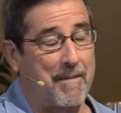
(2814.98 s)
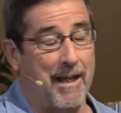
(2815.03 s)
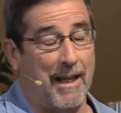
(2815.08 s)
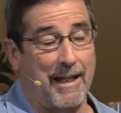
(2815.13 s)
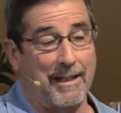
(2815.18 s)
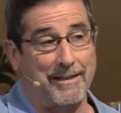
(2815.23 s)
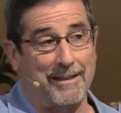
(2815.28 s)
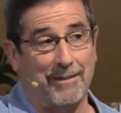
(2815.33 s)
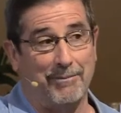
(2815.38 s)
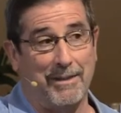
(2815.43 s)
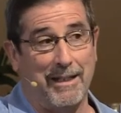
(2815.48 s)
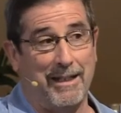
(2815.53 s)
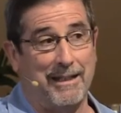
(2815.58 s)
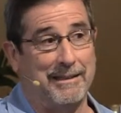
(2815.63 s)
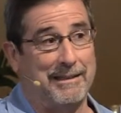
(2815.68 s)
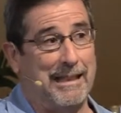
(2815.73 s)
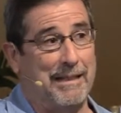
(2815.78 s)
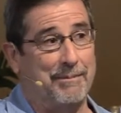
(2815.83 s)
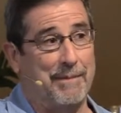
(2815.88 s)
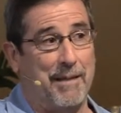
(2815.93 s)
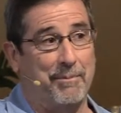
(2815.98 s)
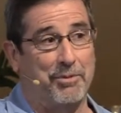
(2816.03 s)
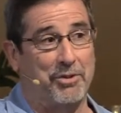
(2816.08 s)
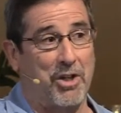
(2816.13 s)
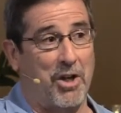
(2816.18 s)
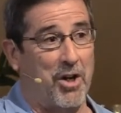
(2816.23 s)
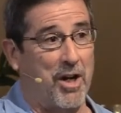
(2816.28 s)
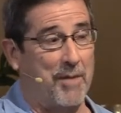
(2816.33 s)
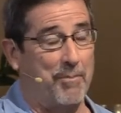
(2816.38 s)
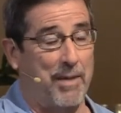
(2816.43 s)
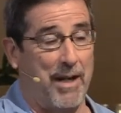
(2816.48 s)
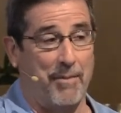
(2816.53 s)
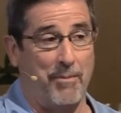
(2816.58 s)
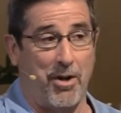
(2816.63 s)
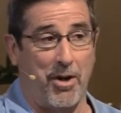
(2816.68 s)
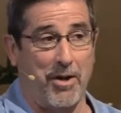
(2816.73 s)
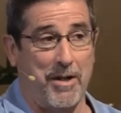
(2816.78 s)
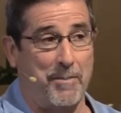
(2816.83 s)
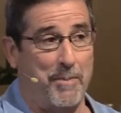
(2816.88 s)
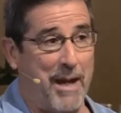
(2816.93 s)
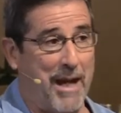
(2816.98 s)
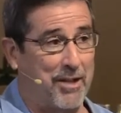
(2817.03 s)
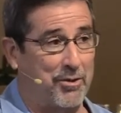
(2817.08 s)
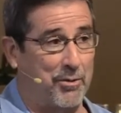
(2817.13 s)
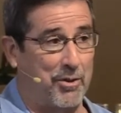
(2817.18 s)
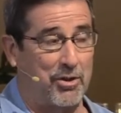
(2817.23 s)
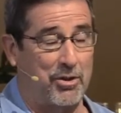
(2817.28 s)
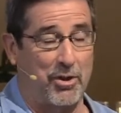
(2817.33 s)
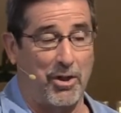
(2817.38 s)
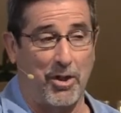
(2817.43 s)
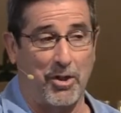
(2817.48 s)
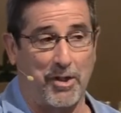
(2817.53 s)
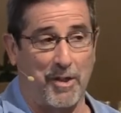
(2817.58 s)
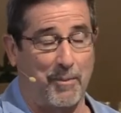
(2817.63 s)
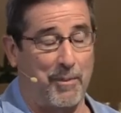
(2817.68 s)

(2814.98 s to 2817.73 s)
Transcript: I said, Well, I'm, I'm sorry, but I'm already pastor at church.